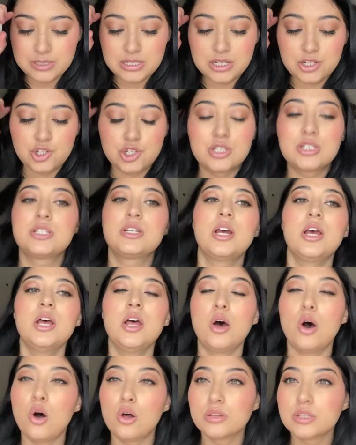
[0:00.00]
like just
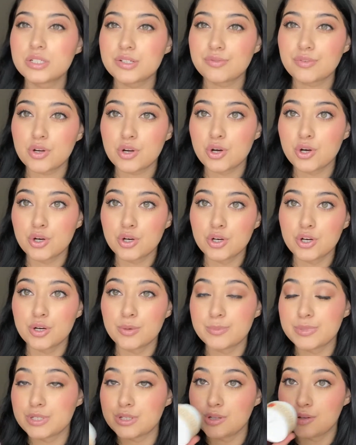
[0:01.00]
all the different
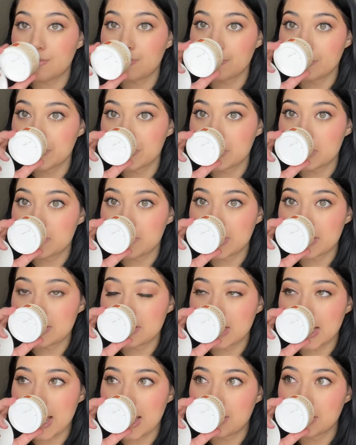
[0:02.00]
herbs and the fruits mixed
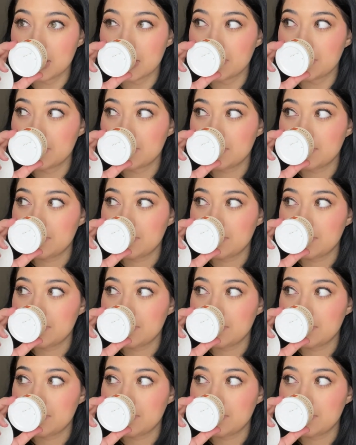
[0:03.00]
together.